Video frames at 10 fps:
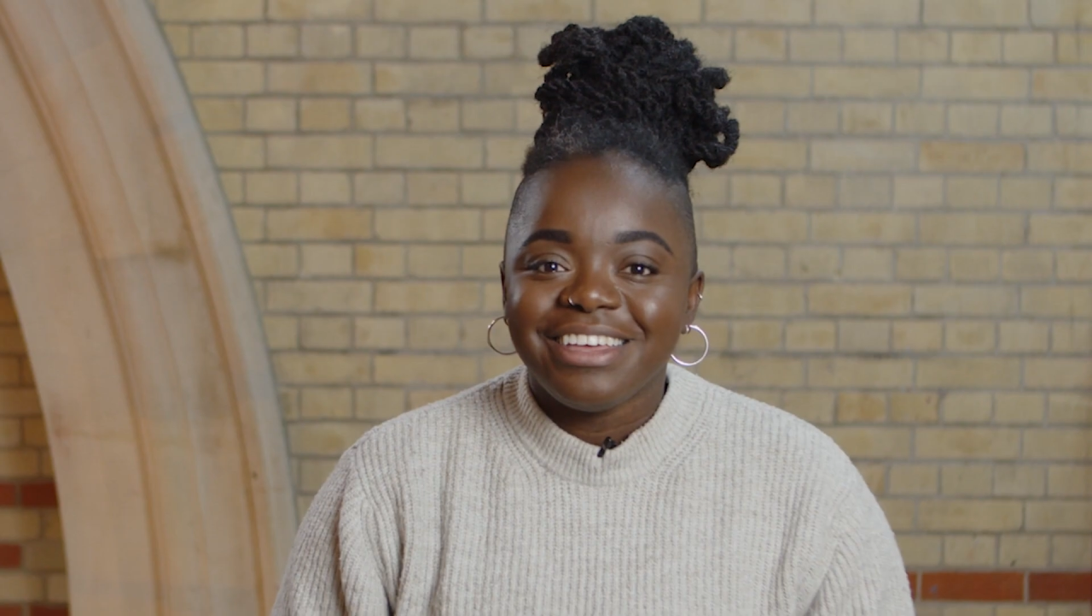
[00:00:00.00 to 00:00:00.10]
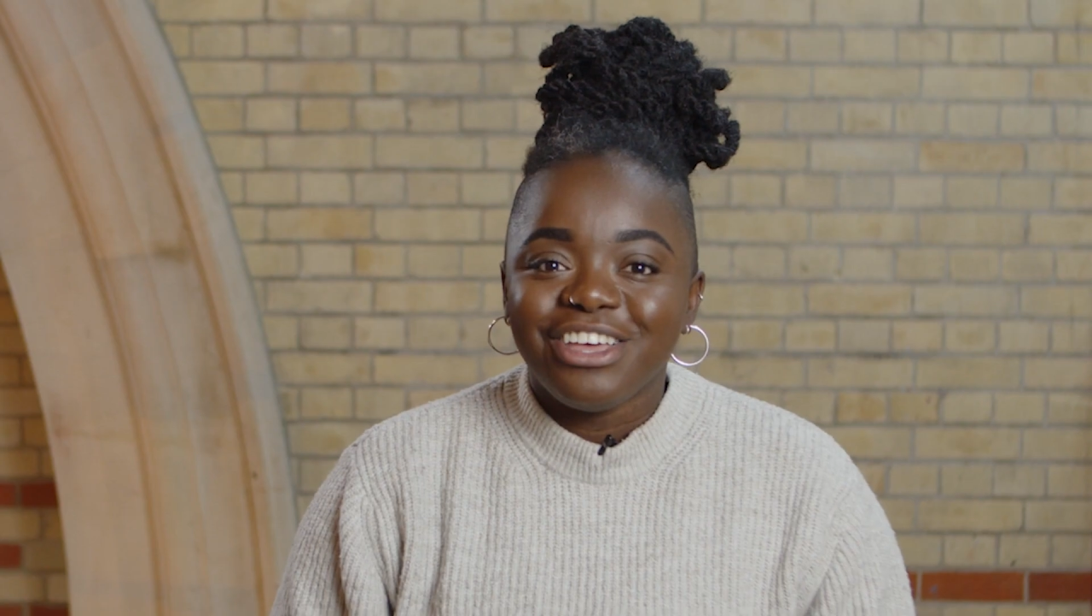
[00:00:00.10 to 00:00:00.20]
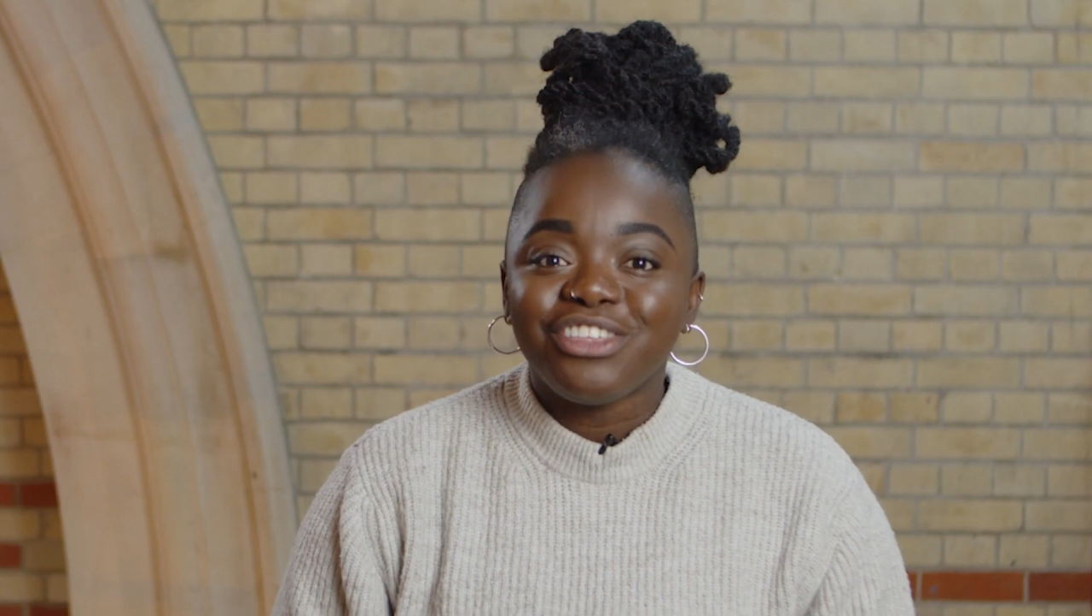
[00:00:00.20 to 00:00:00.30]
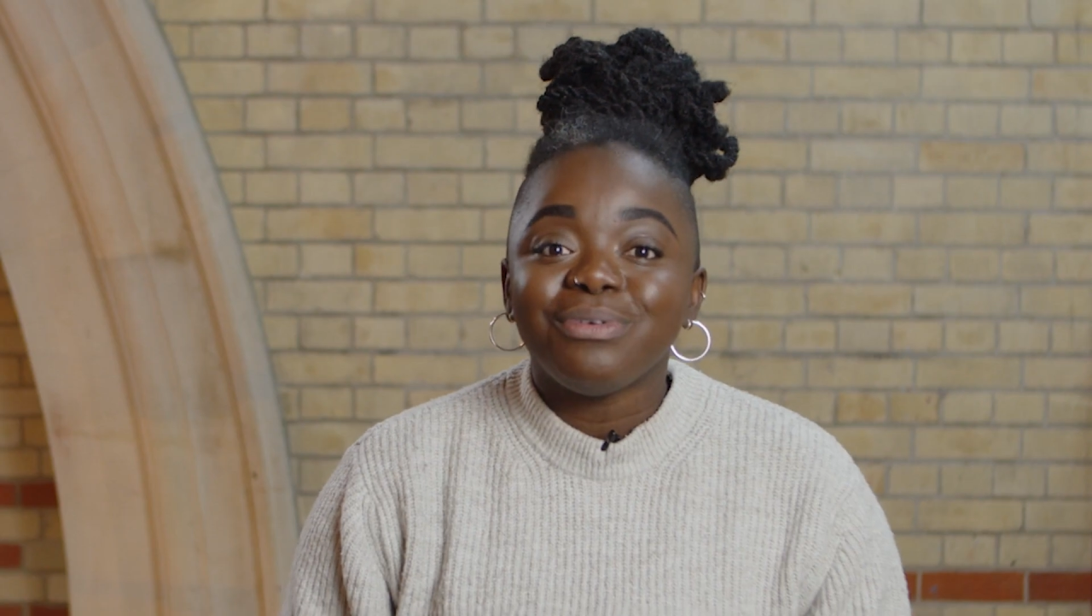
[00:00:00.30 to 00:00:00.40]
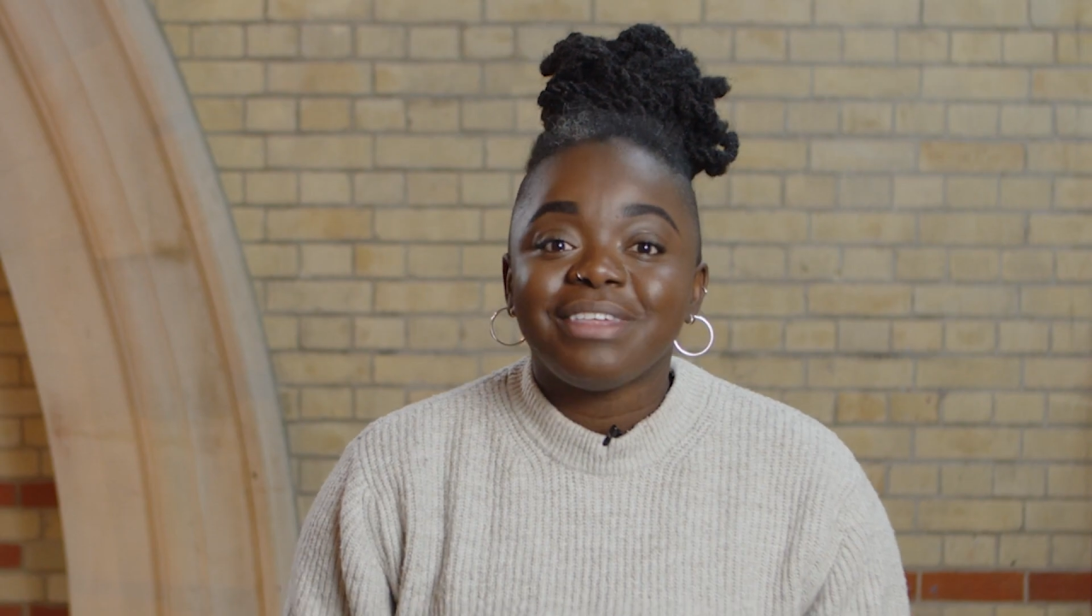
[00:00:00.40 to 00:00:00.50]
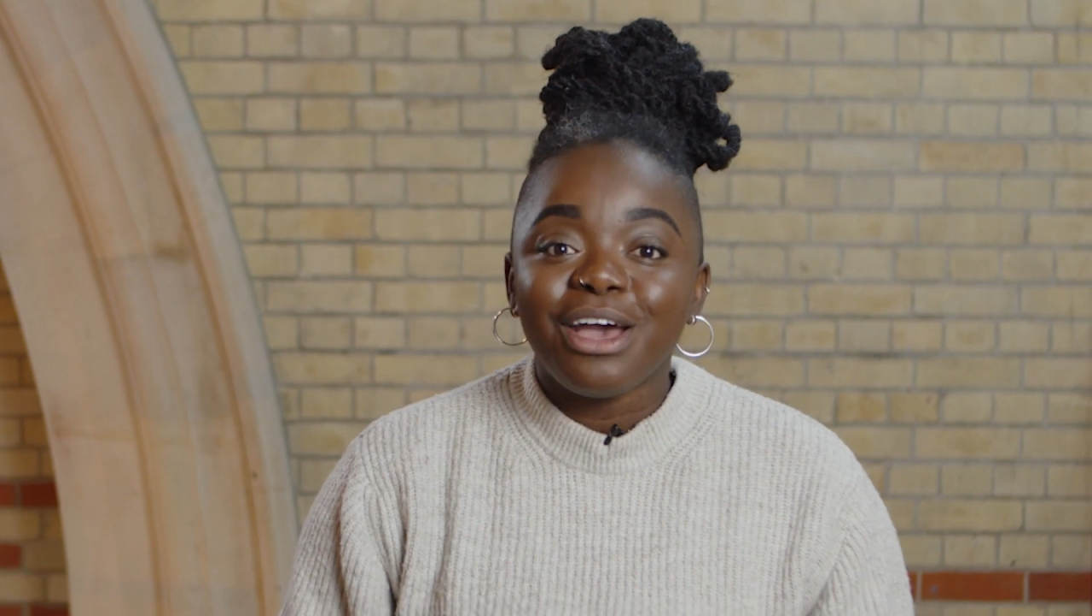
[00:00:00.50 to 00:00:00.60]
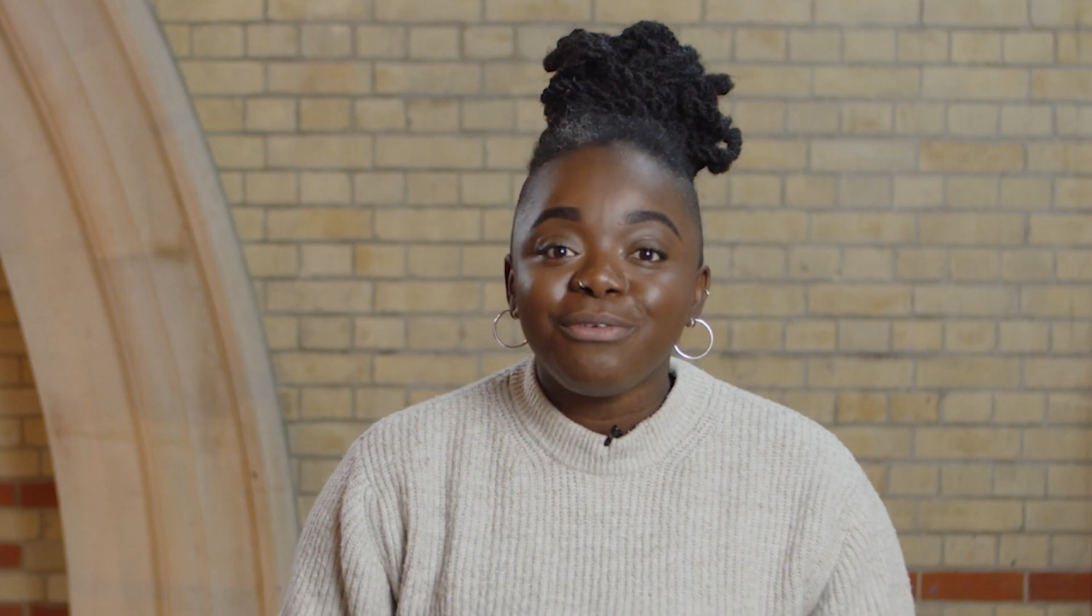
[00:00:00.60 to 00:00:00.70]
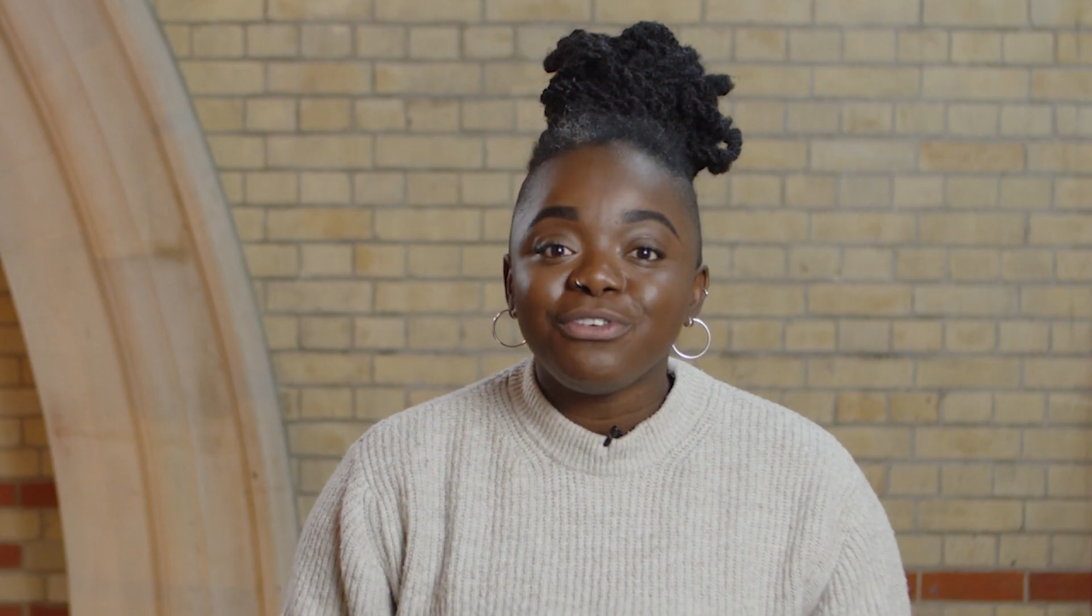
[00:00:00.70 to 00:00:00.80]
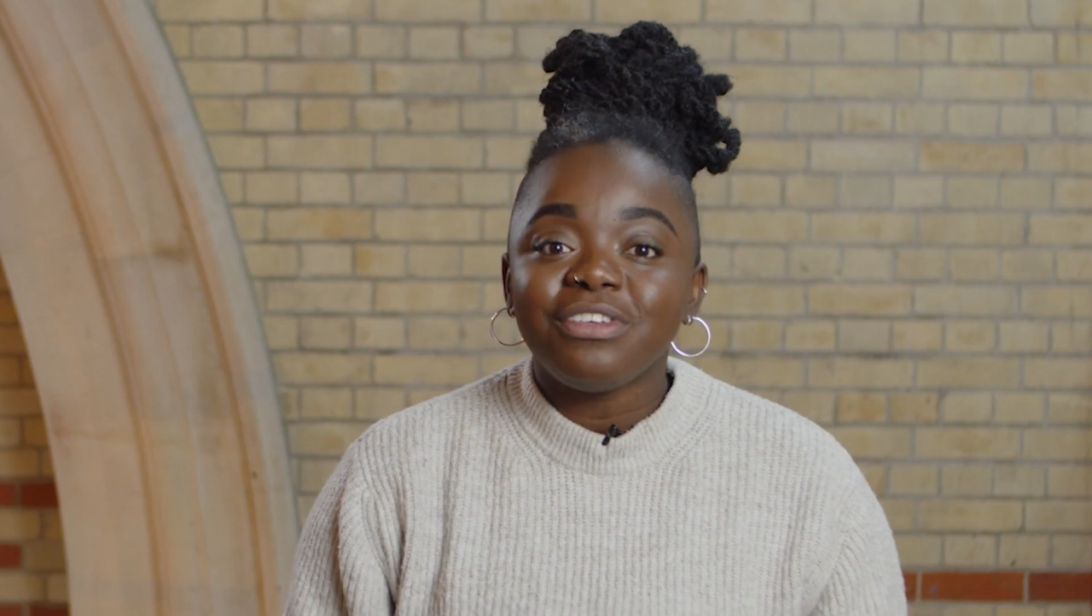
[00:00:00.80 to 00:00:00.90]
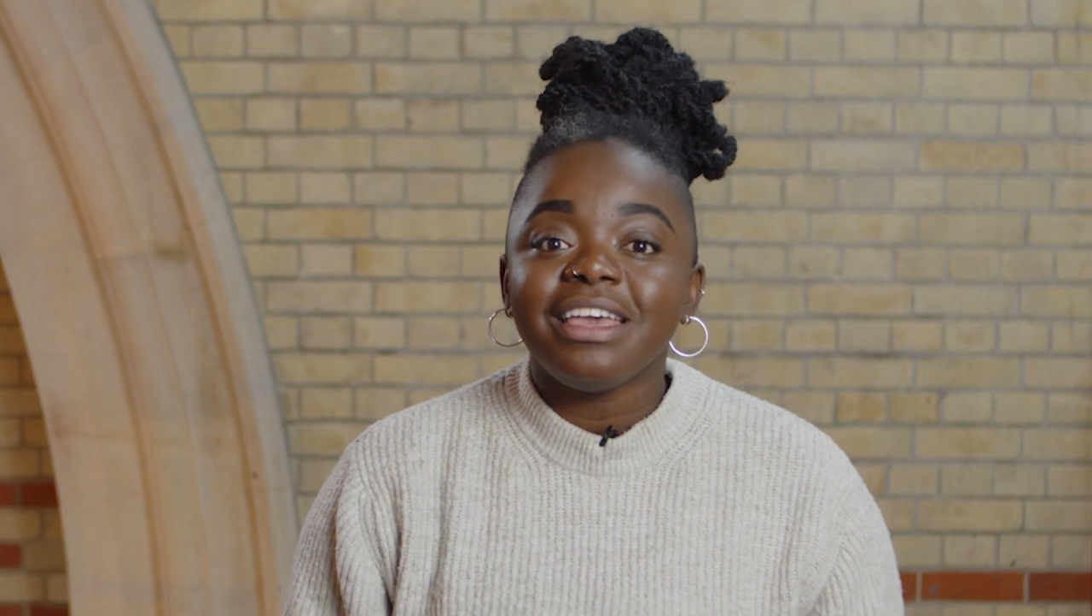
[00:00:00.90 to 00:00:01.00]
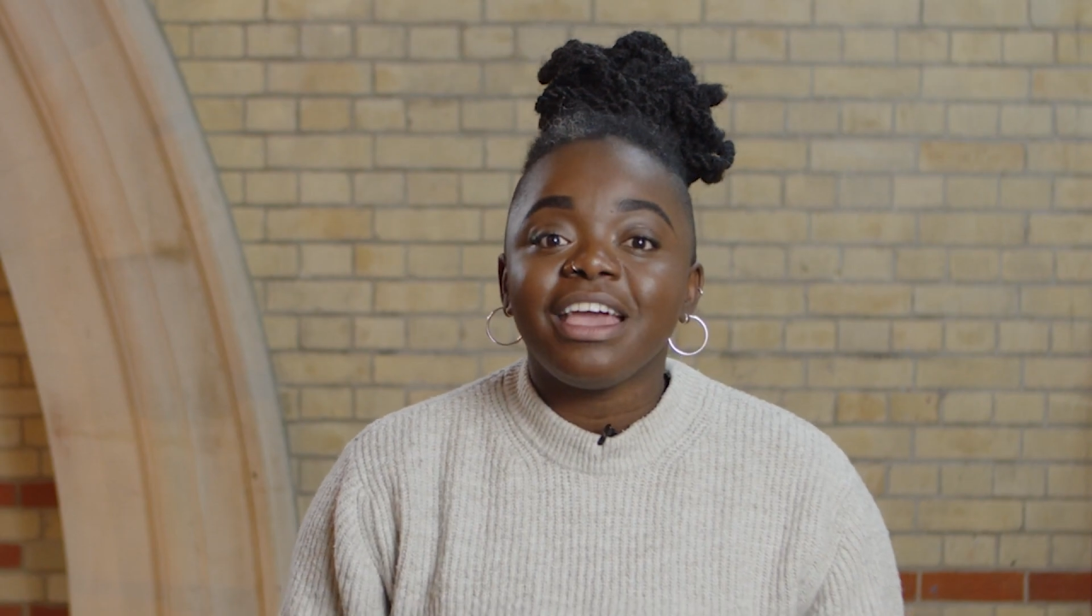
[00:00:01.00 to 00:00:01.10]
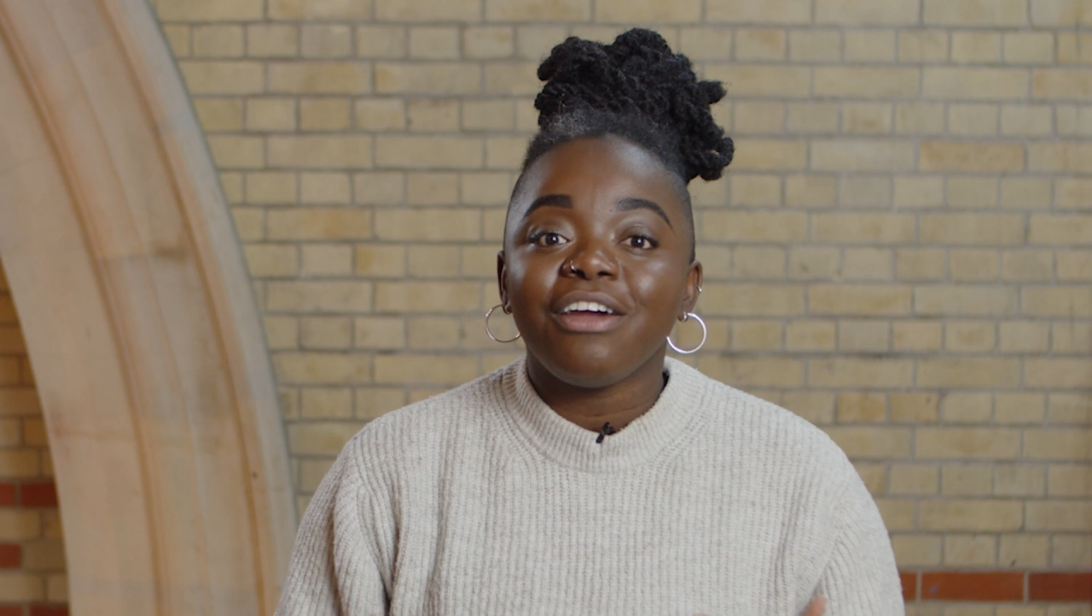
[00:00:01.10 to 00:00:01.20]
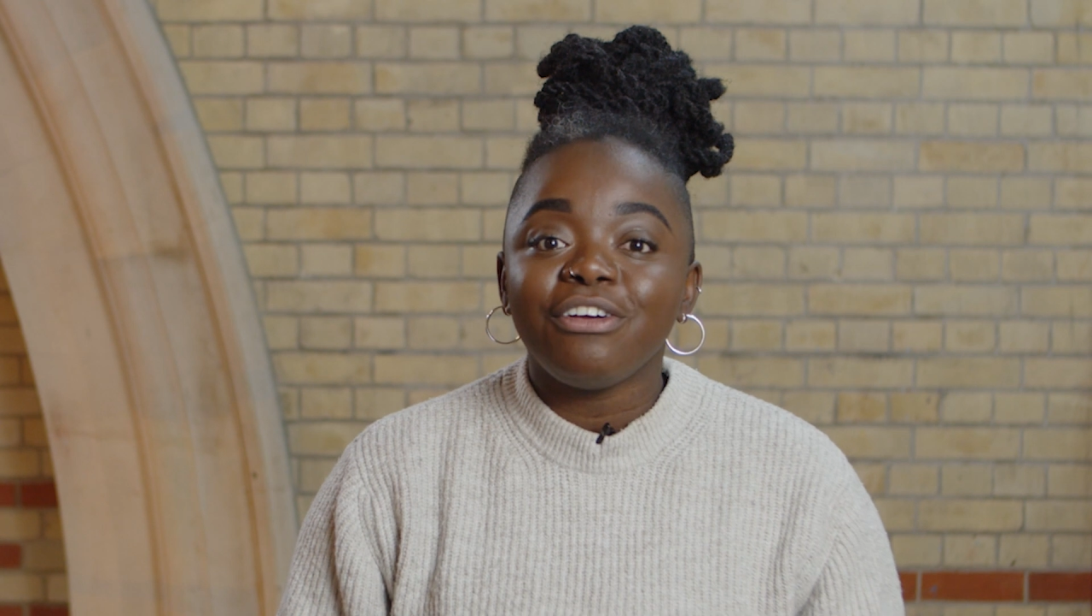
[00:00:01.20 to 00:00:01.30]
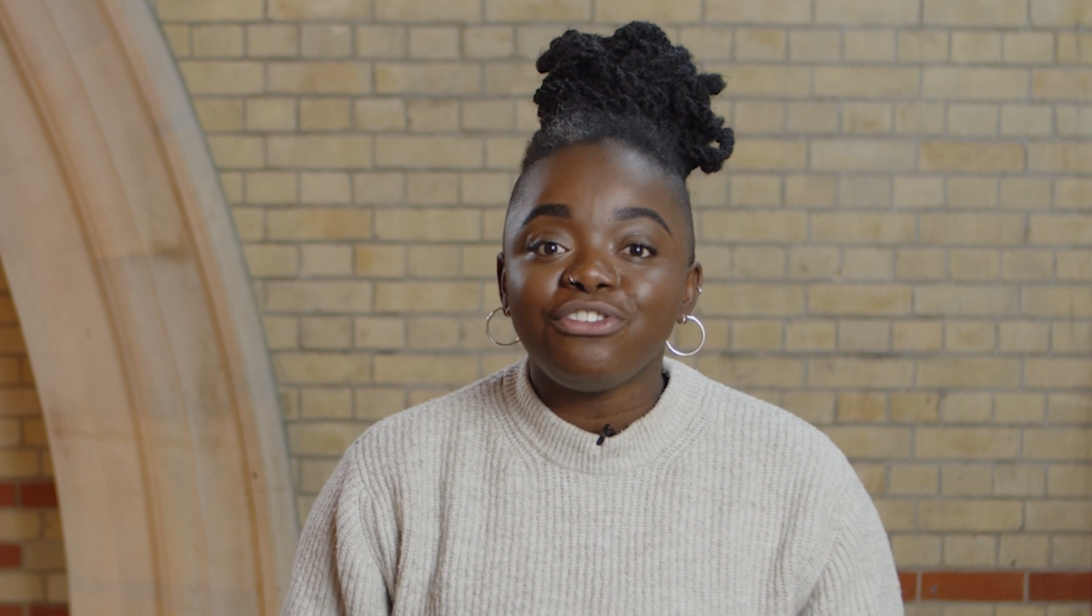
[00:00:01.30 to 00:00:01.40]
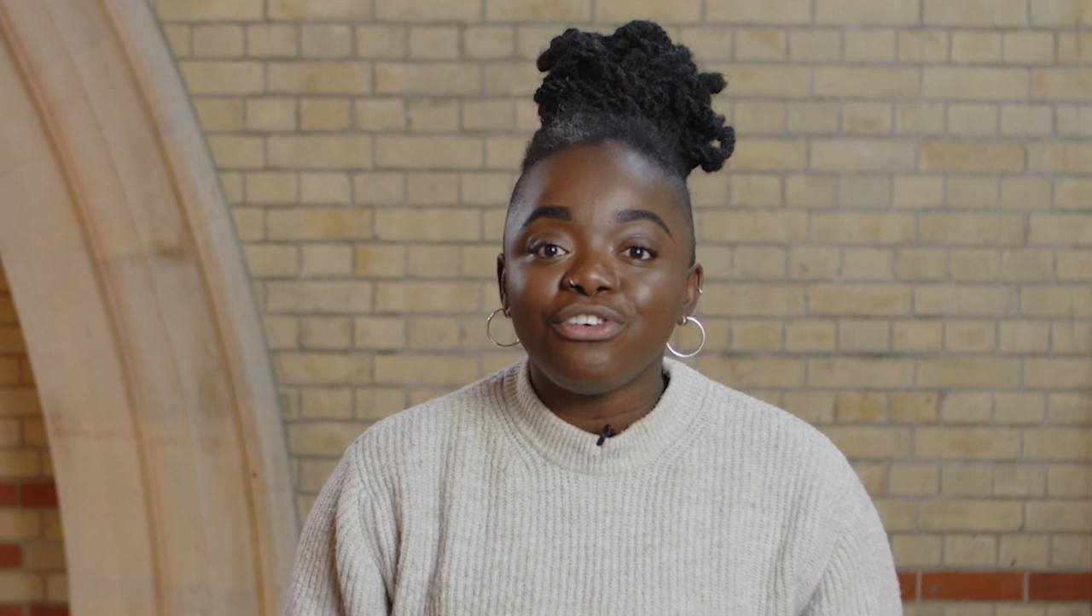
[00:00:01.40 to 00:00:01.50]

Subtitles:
So it's helpful to encourage